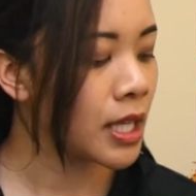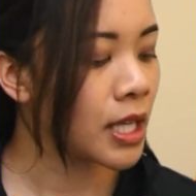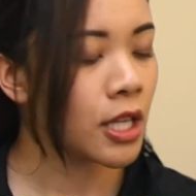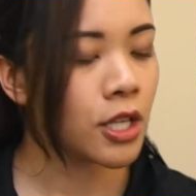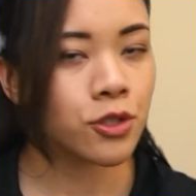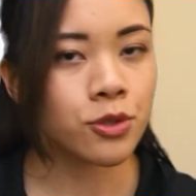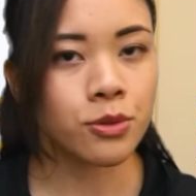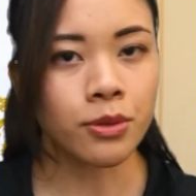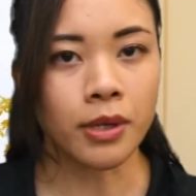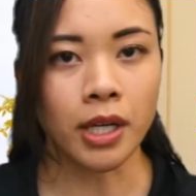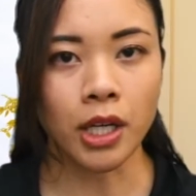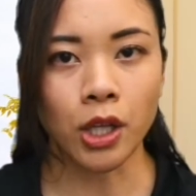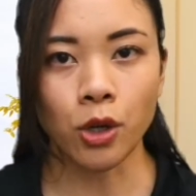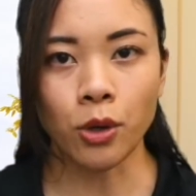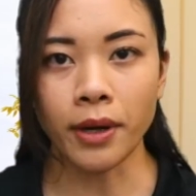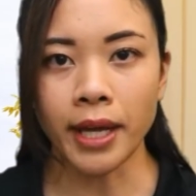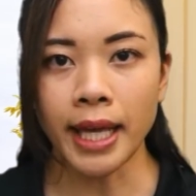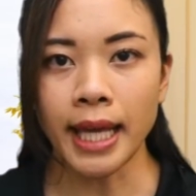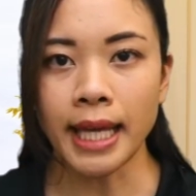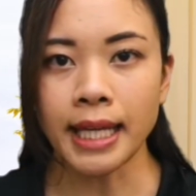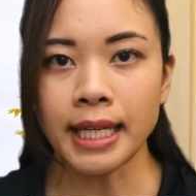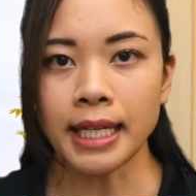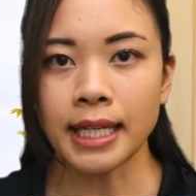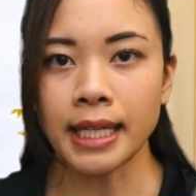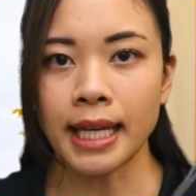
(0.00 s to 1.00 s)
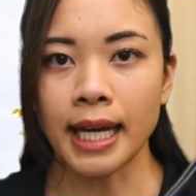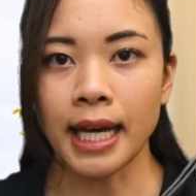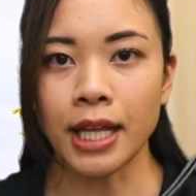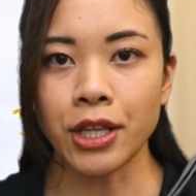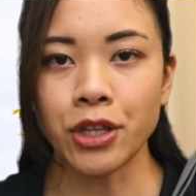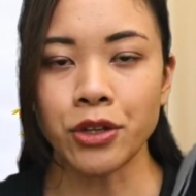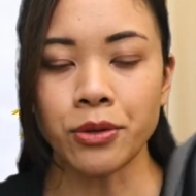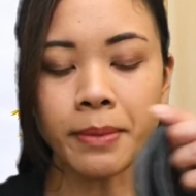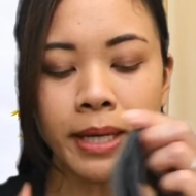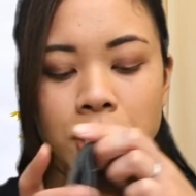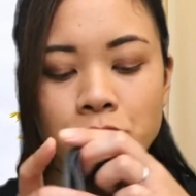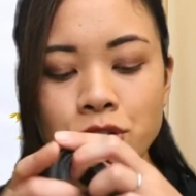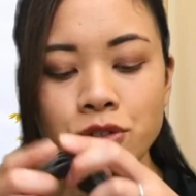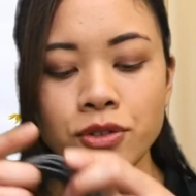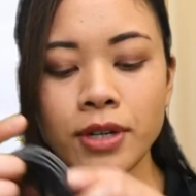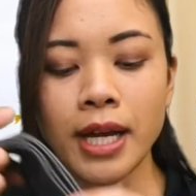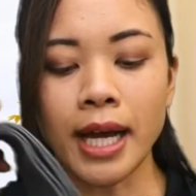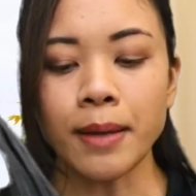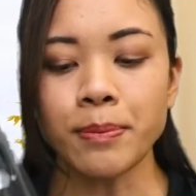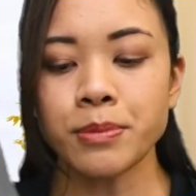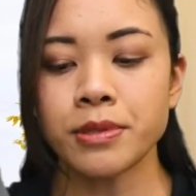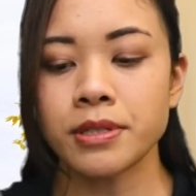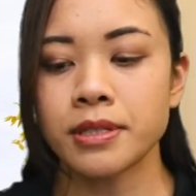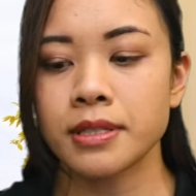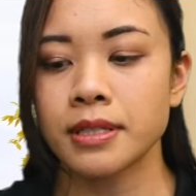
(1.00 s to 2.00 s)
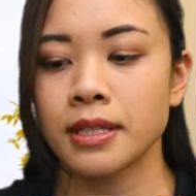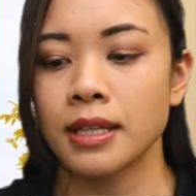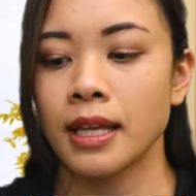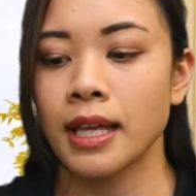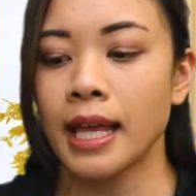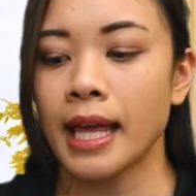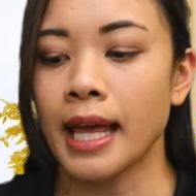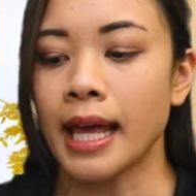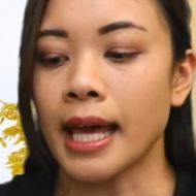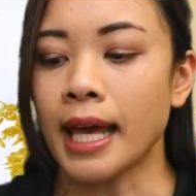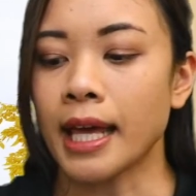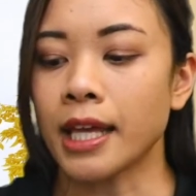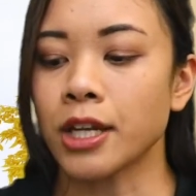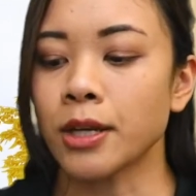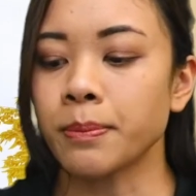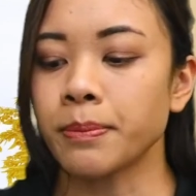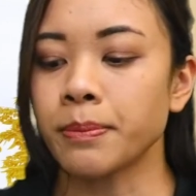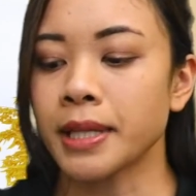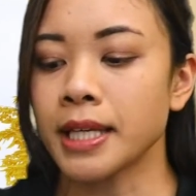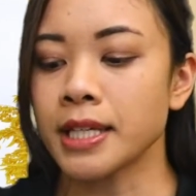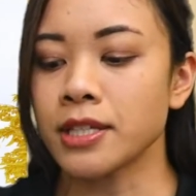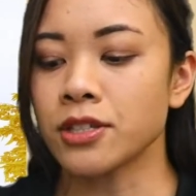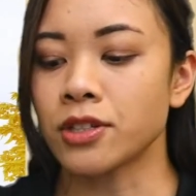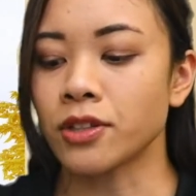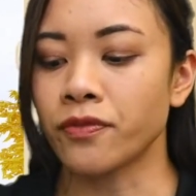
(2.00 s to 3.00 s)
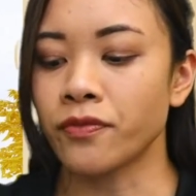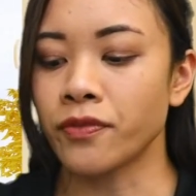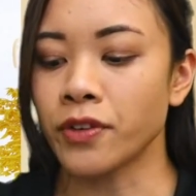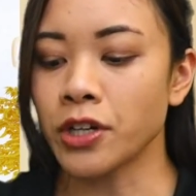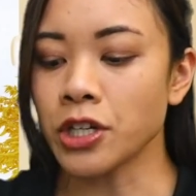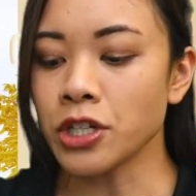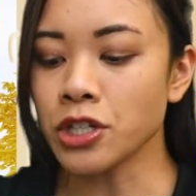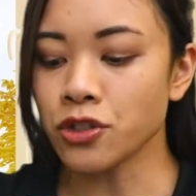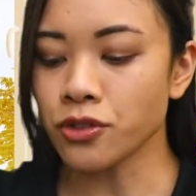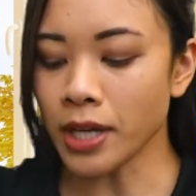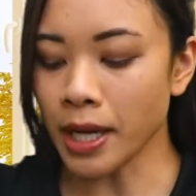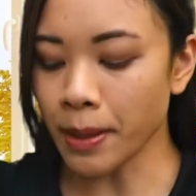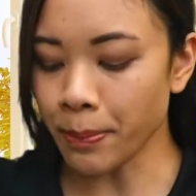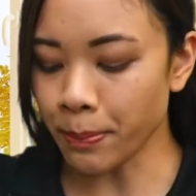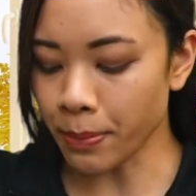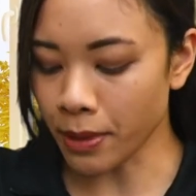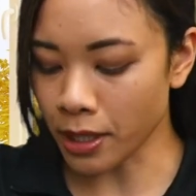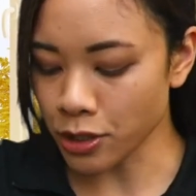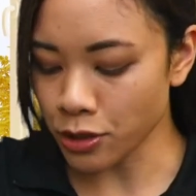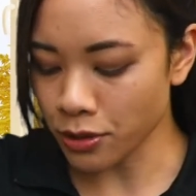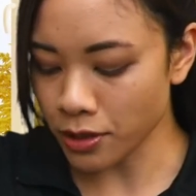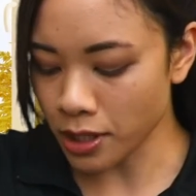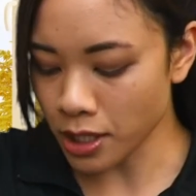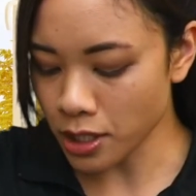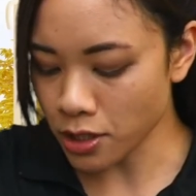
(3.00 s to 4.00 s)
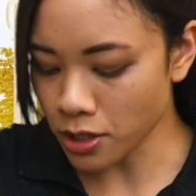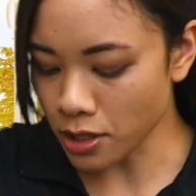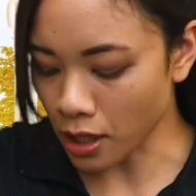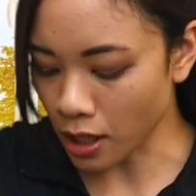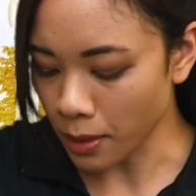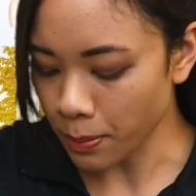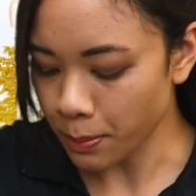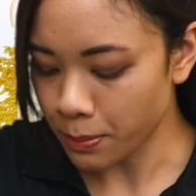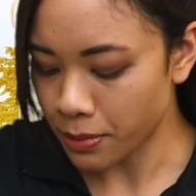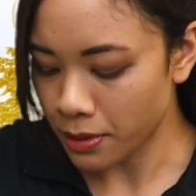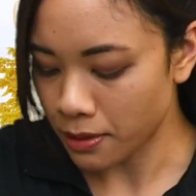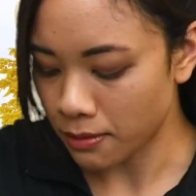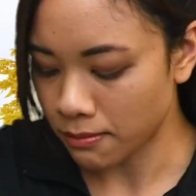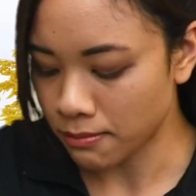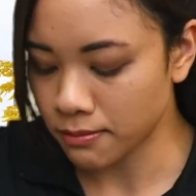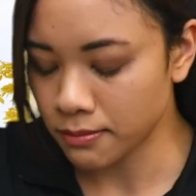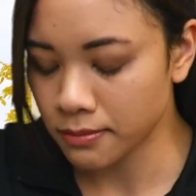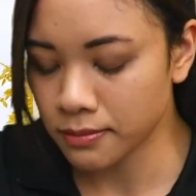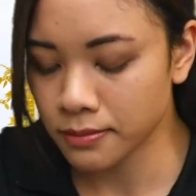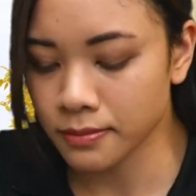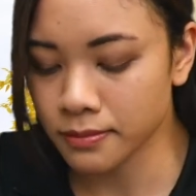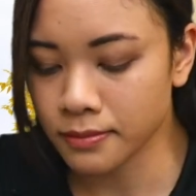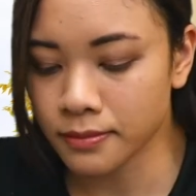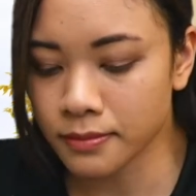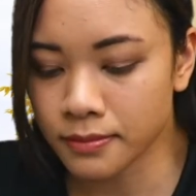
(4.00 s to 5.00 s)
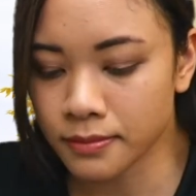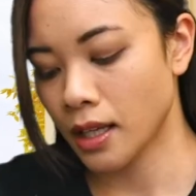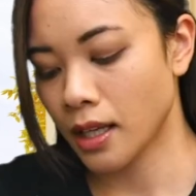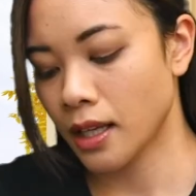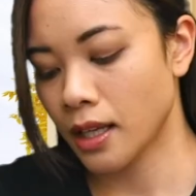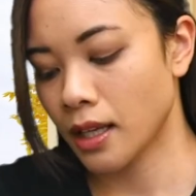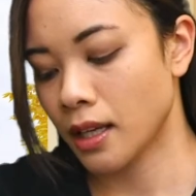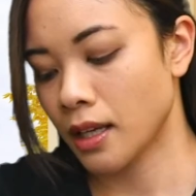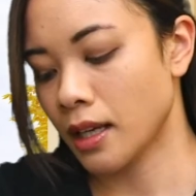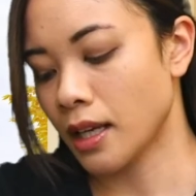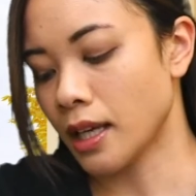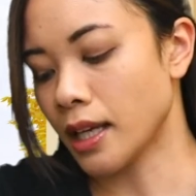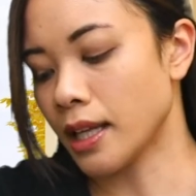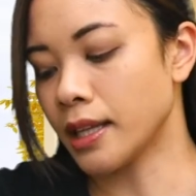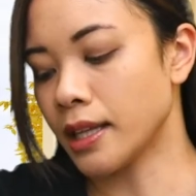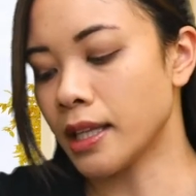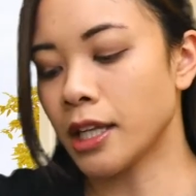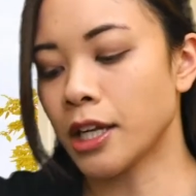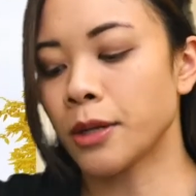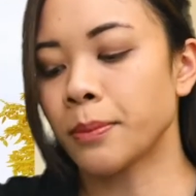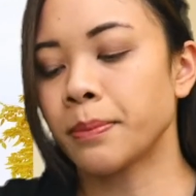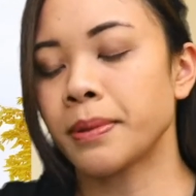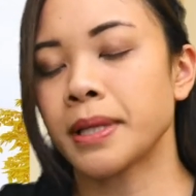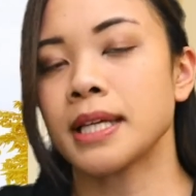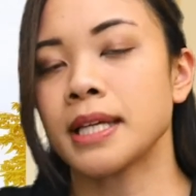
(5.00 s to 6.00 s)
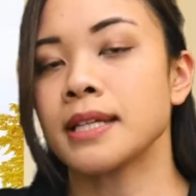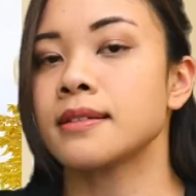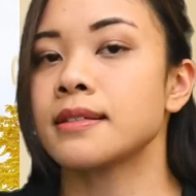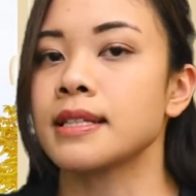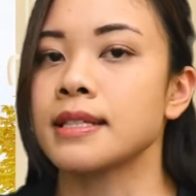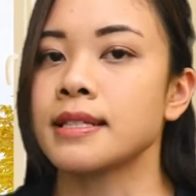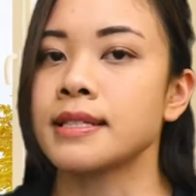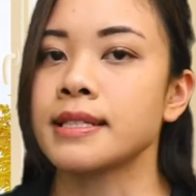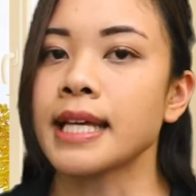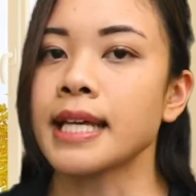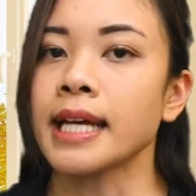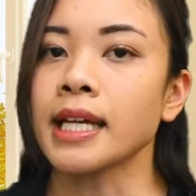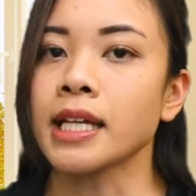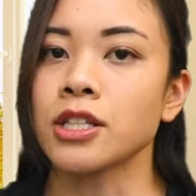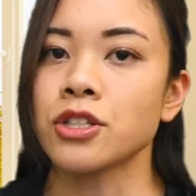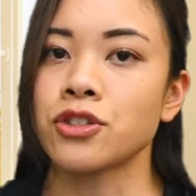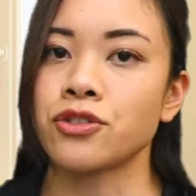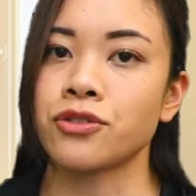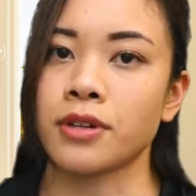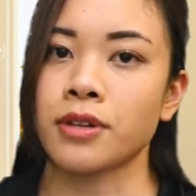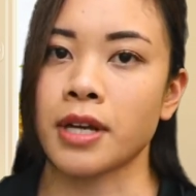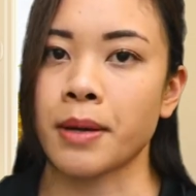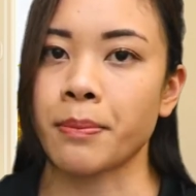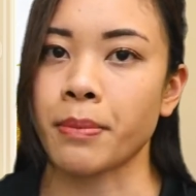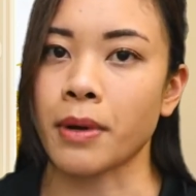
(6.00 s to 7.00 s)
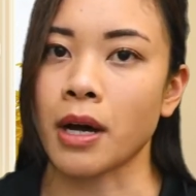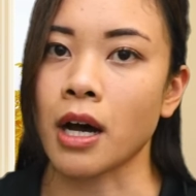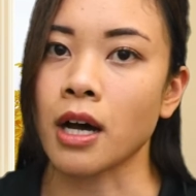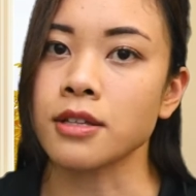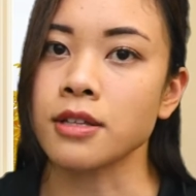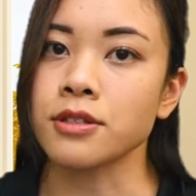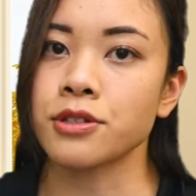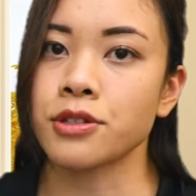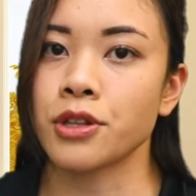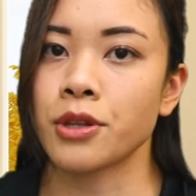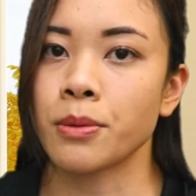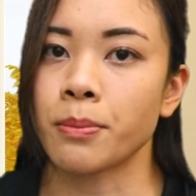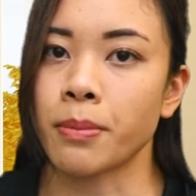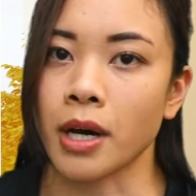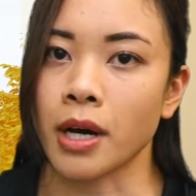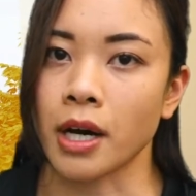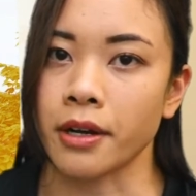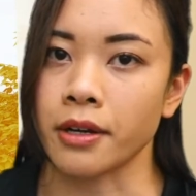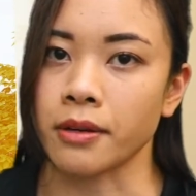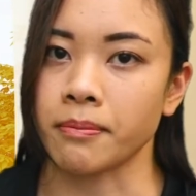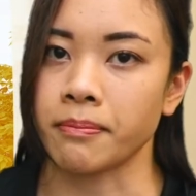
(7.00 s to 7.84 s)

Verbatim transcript: So I'll go ahead and gather my straps and place the first strap onto the top. And then I'll place the second strap onto the bottom.